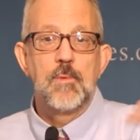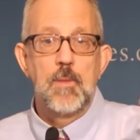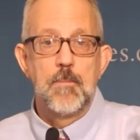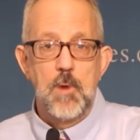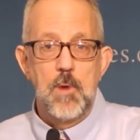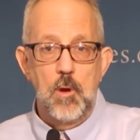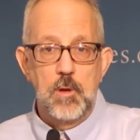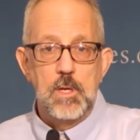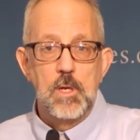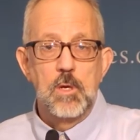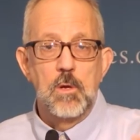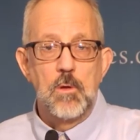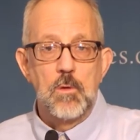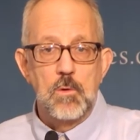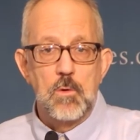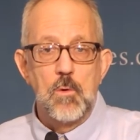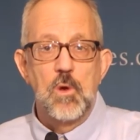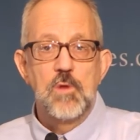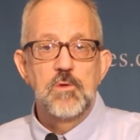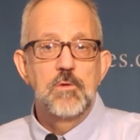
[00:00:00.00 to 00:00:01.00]
American gold
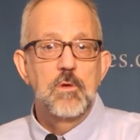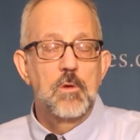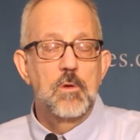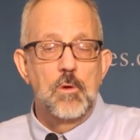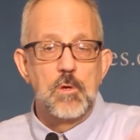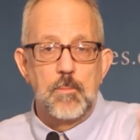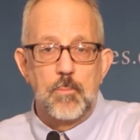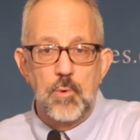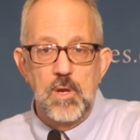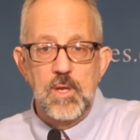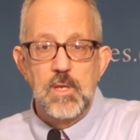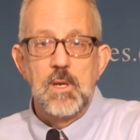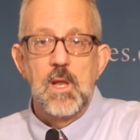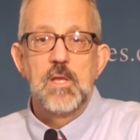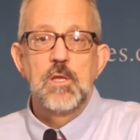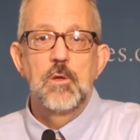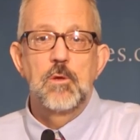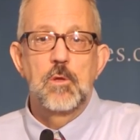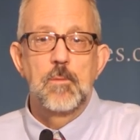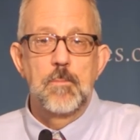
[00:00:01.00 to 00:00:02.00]
coins. You could go to Britain and
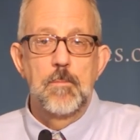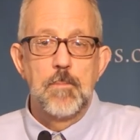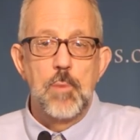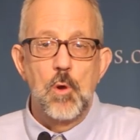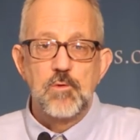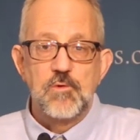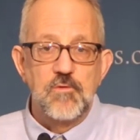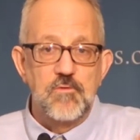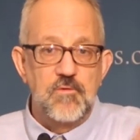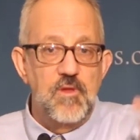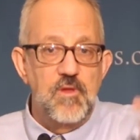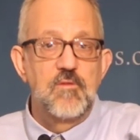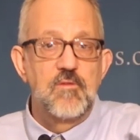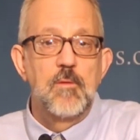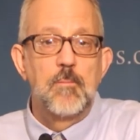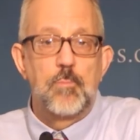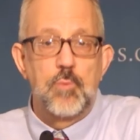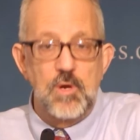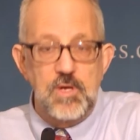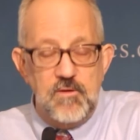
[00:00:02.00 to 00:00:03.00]
you could purchase things in
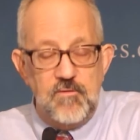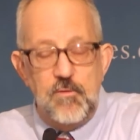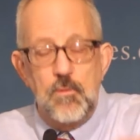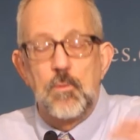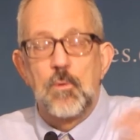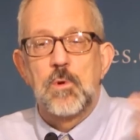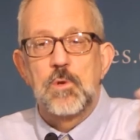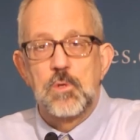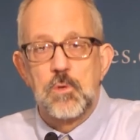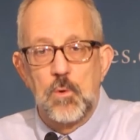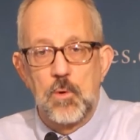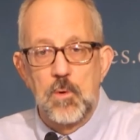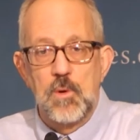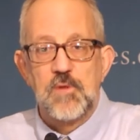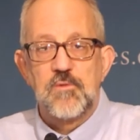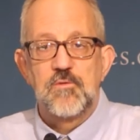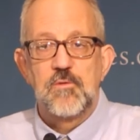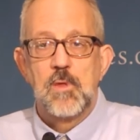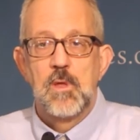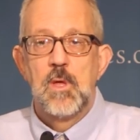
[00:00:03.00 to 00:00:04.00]
Britain if you were a
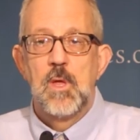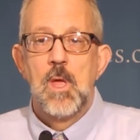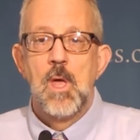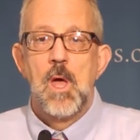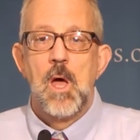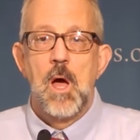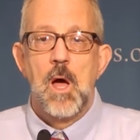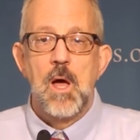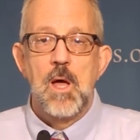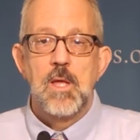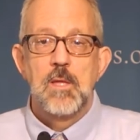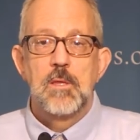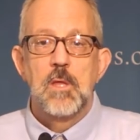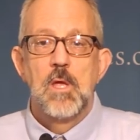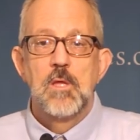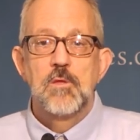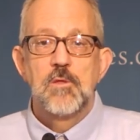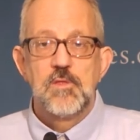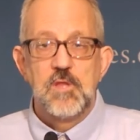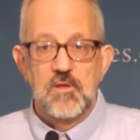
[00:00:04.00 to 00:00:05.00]
tourist.
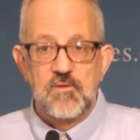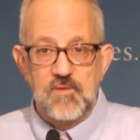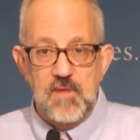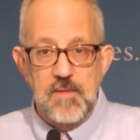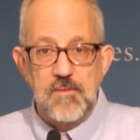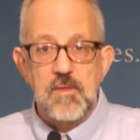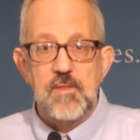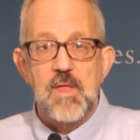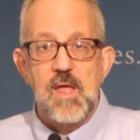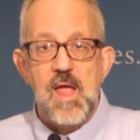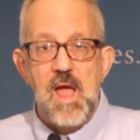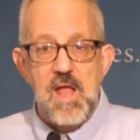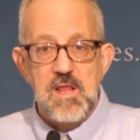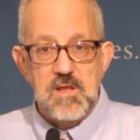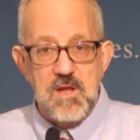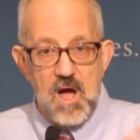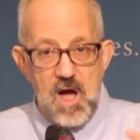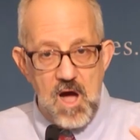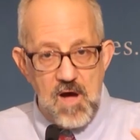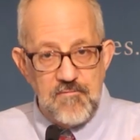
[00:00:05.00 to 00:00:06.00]
To the extent that they had
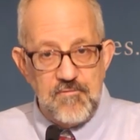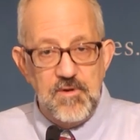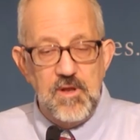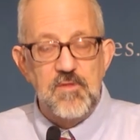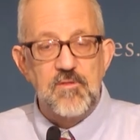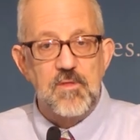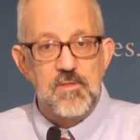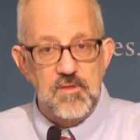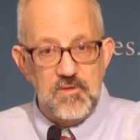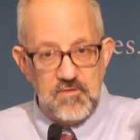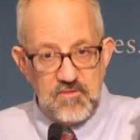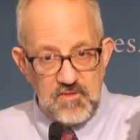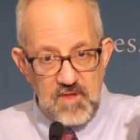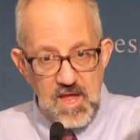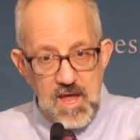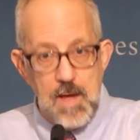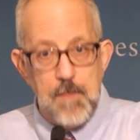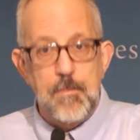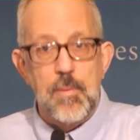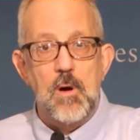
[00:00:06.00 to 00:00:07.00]
confidence in the
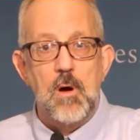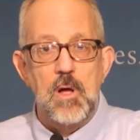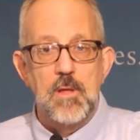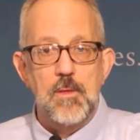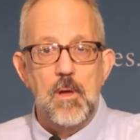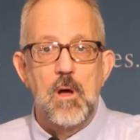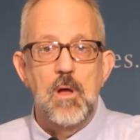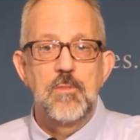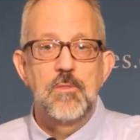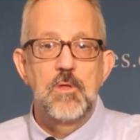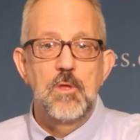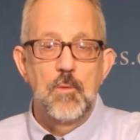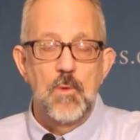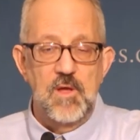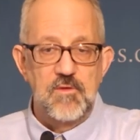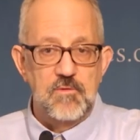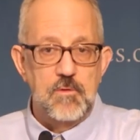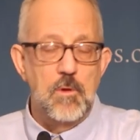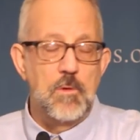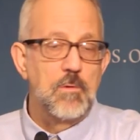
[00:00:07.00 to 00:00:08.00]
stamp on the
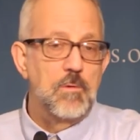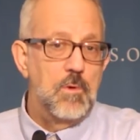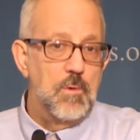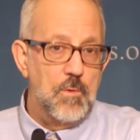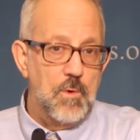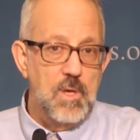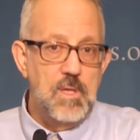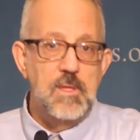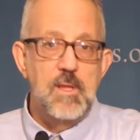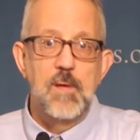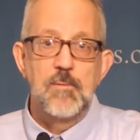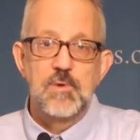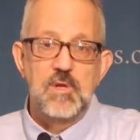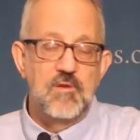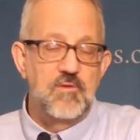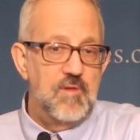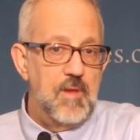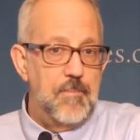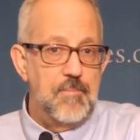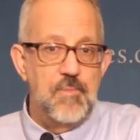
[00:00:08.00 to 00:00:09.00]
U.S. gold coin, they would
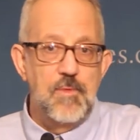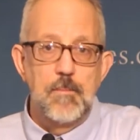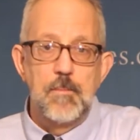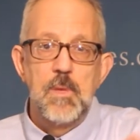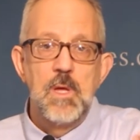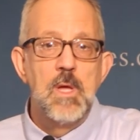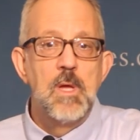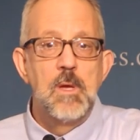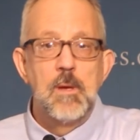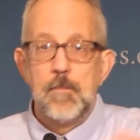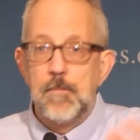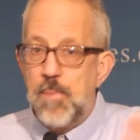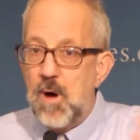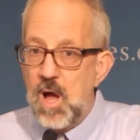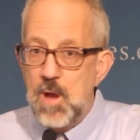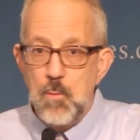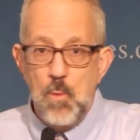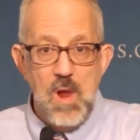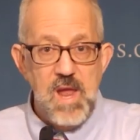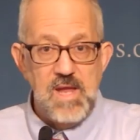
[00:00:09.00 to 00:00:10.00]
accept them by
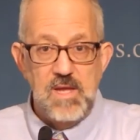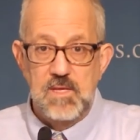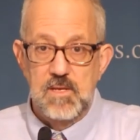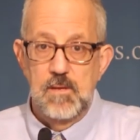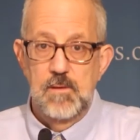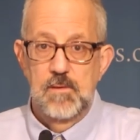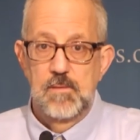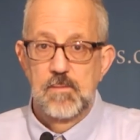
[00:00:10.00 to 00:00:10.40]
weight.